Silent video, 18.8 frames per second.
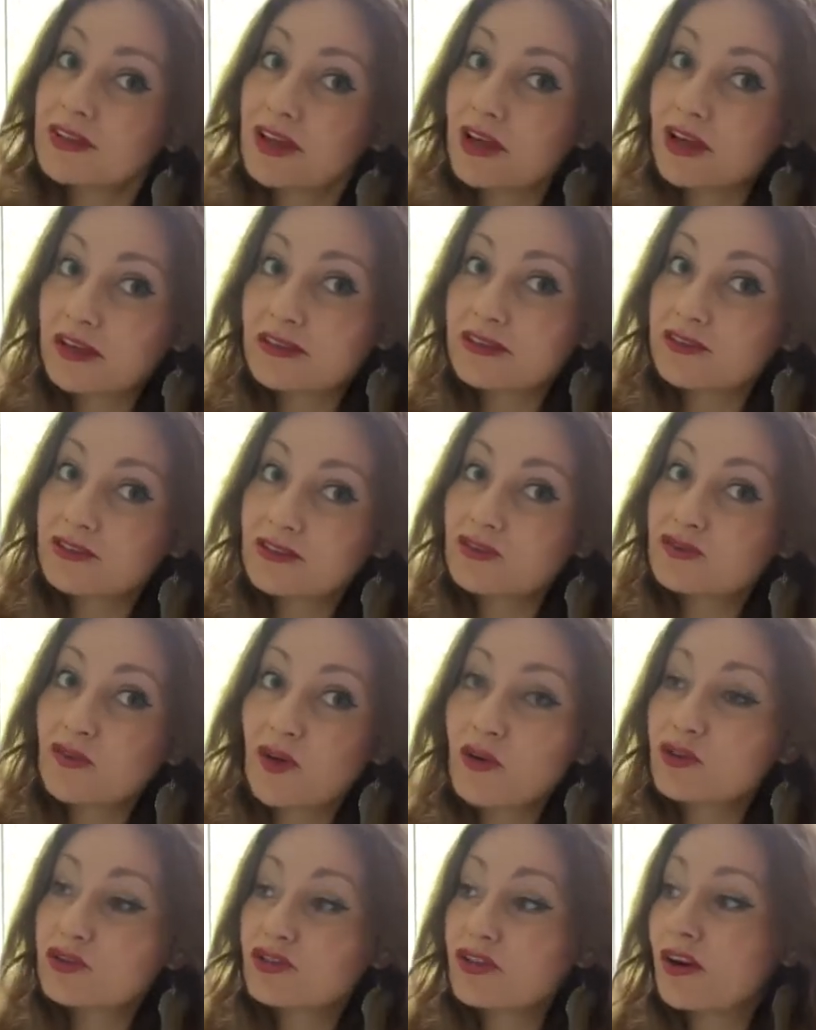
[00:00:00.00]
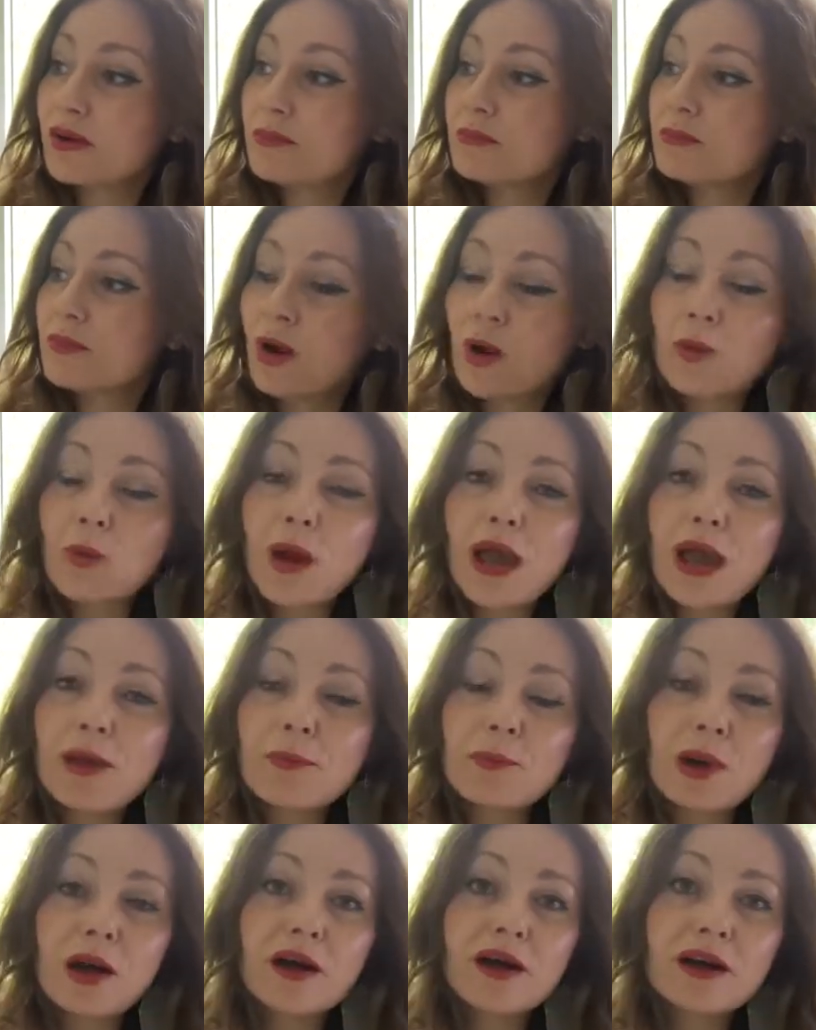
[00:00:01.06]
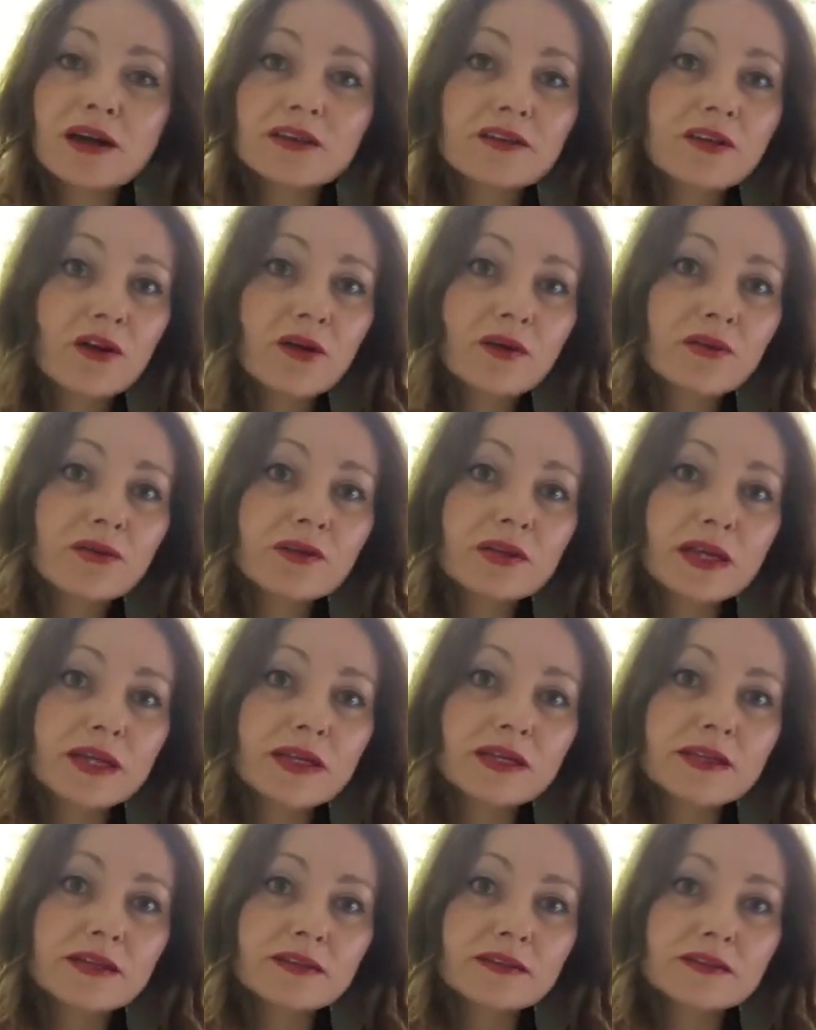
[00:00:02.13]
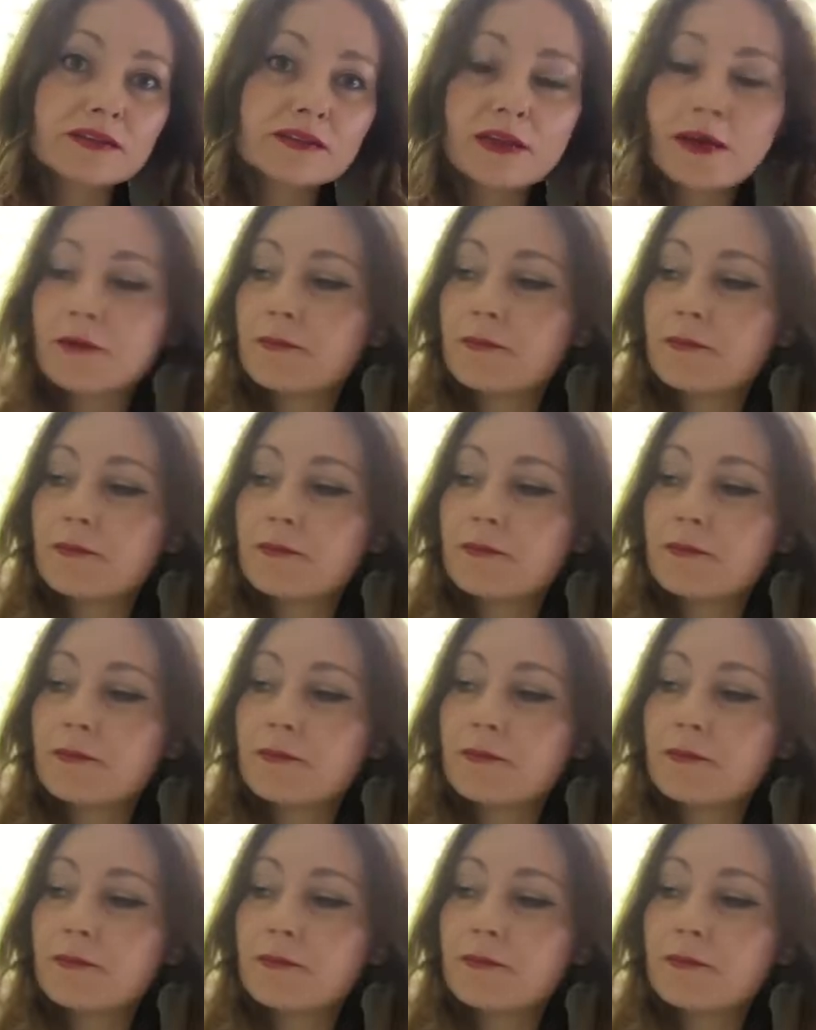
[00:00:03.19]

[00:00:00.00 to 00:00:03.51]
That's as far as I'm aware, but I know that it is